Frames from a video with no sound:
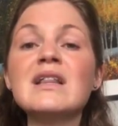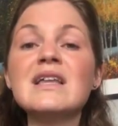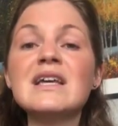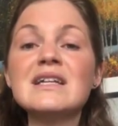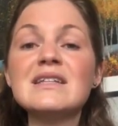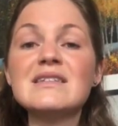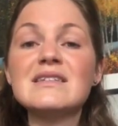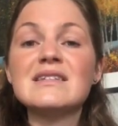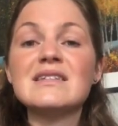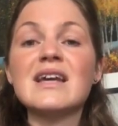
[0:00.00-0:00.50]

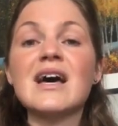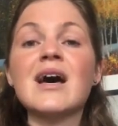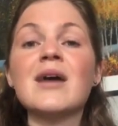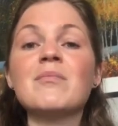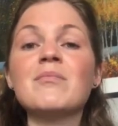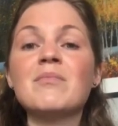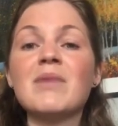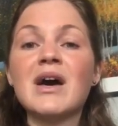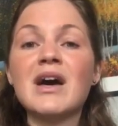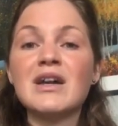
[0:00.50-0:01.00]
it stop
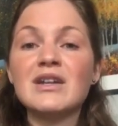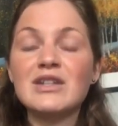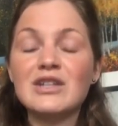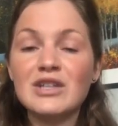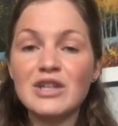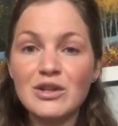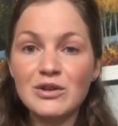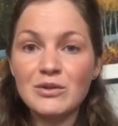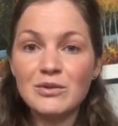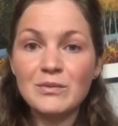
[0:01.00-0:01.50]
on
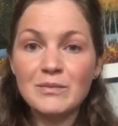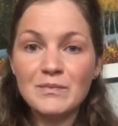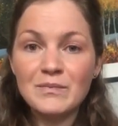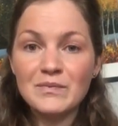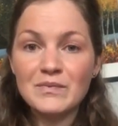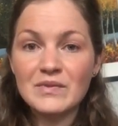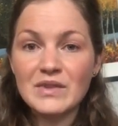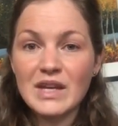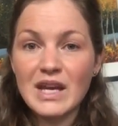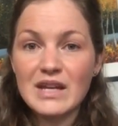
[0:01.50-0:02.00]
you?
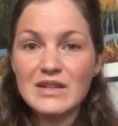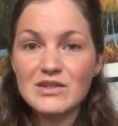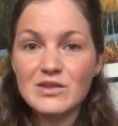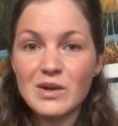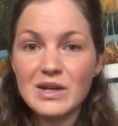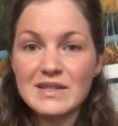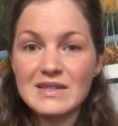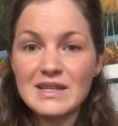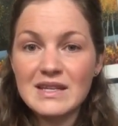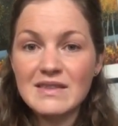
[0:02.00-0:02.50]
So I
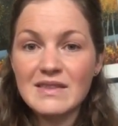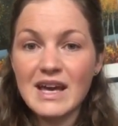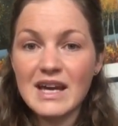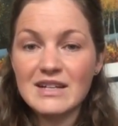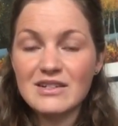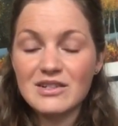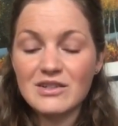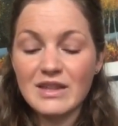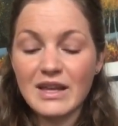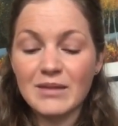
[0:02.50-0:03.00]
sing that
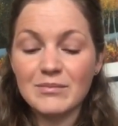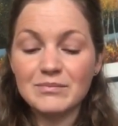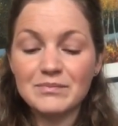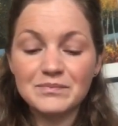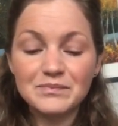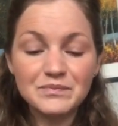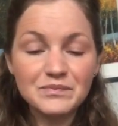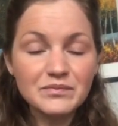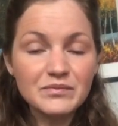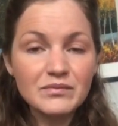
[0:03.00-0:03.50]
to them.
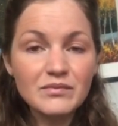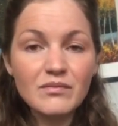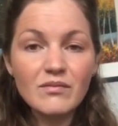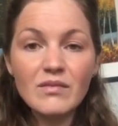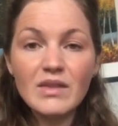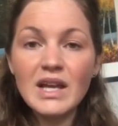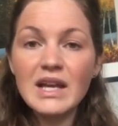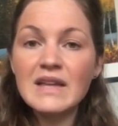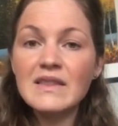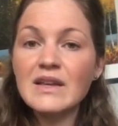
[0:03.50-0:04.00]

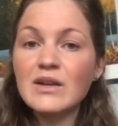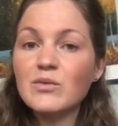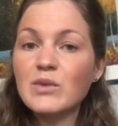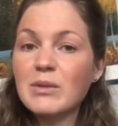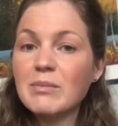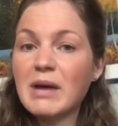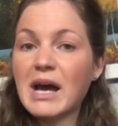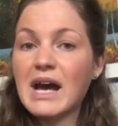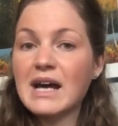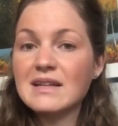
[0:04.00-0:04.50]
And then we
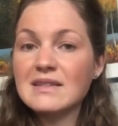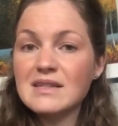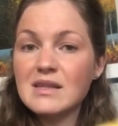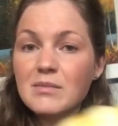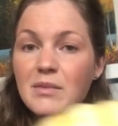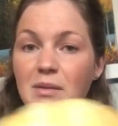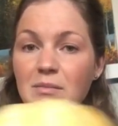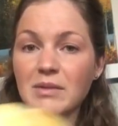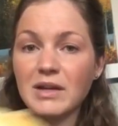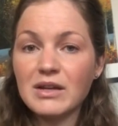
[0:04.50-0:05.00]
pass the
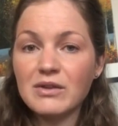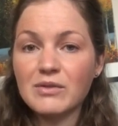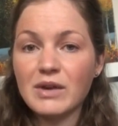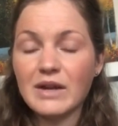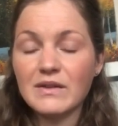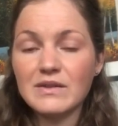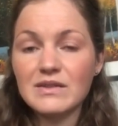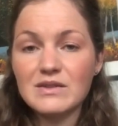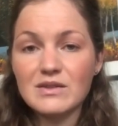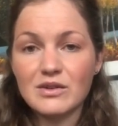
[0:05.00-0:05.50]
pumpkin around
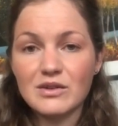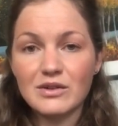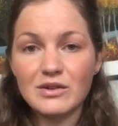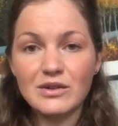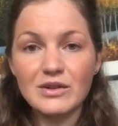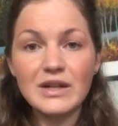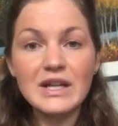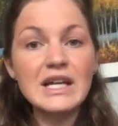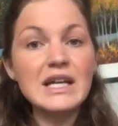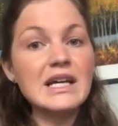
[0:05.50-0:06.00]
the circle.
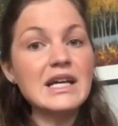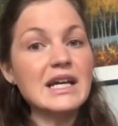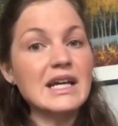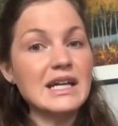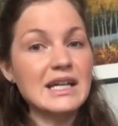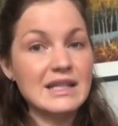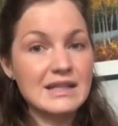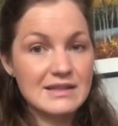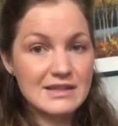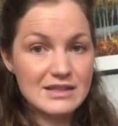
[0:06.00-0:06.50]

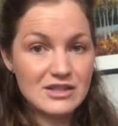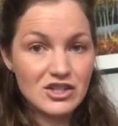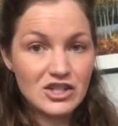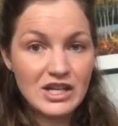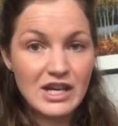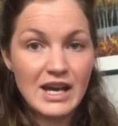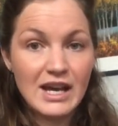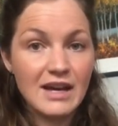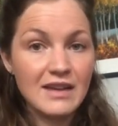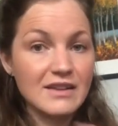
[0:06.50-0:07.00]
It is
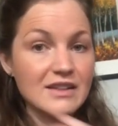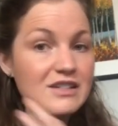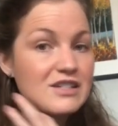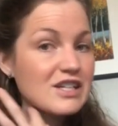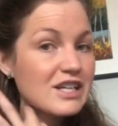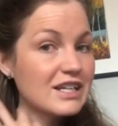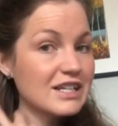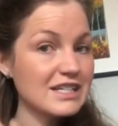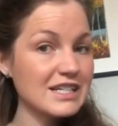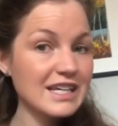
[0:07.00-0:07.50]

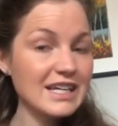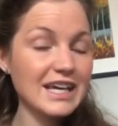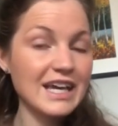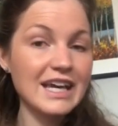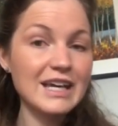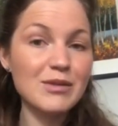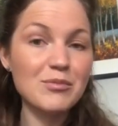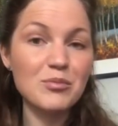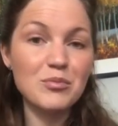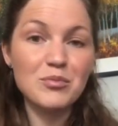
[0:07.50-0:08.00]
challenging to
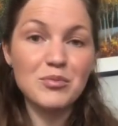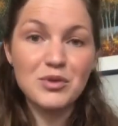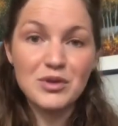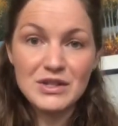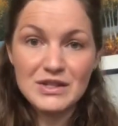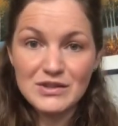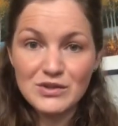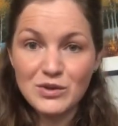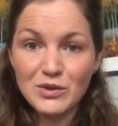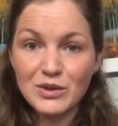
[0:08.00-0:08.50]
get
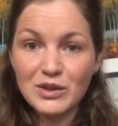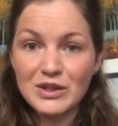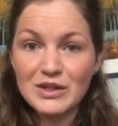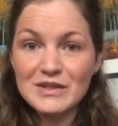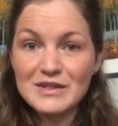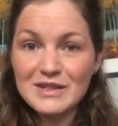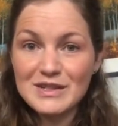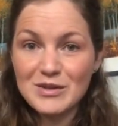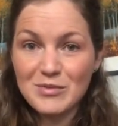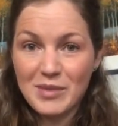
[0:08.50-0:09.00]

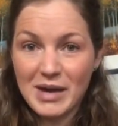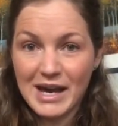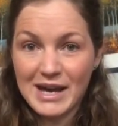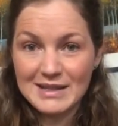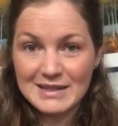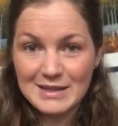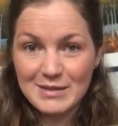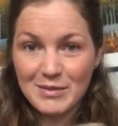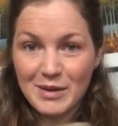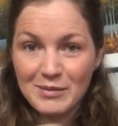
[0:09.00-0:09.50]
preschoolers to
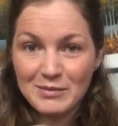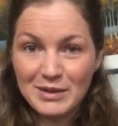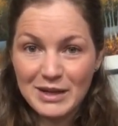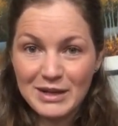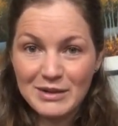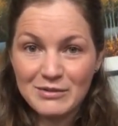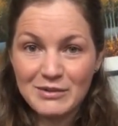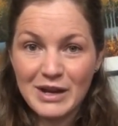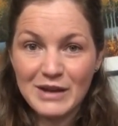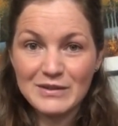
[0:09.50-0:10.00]
pass a pumpkin
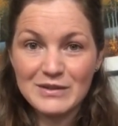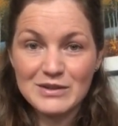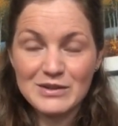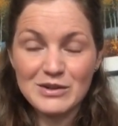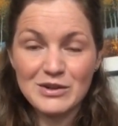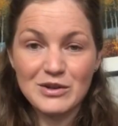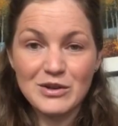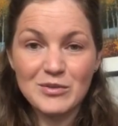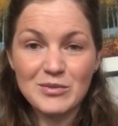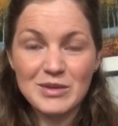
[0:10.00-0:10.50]
around the
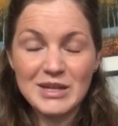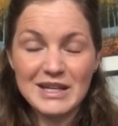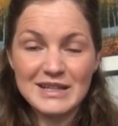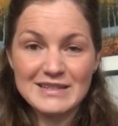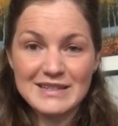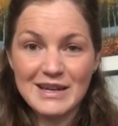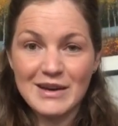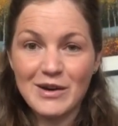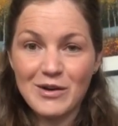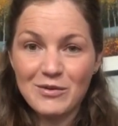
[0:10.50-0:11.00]
circle because
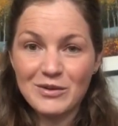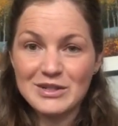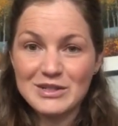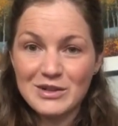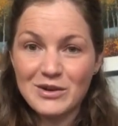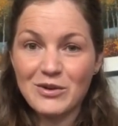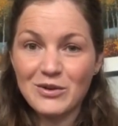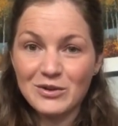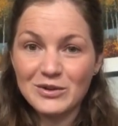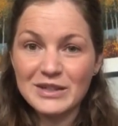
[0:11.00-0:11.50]
they all want to
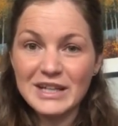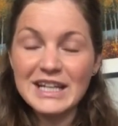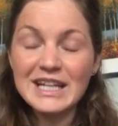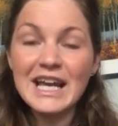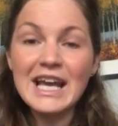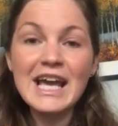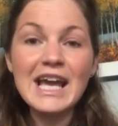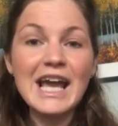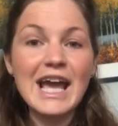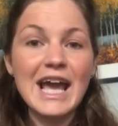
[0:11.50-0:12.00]
hold it
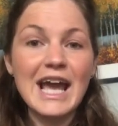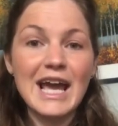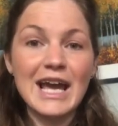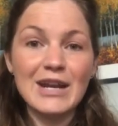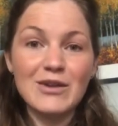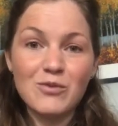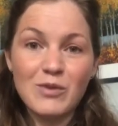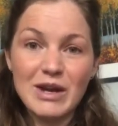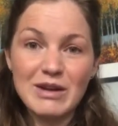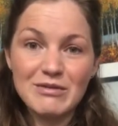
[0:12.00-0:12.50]

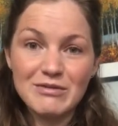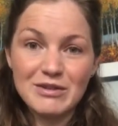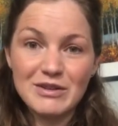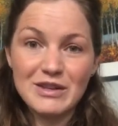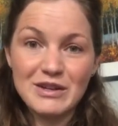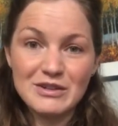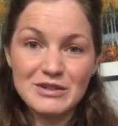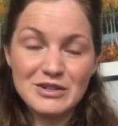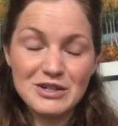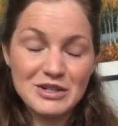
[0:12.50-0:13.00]
and wait for
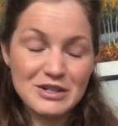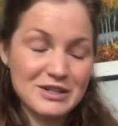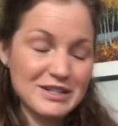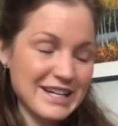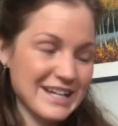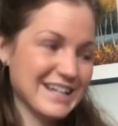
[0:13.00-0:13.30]
their turn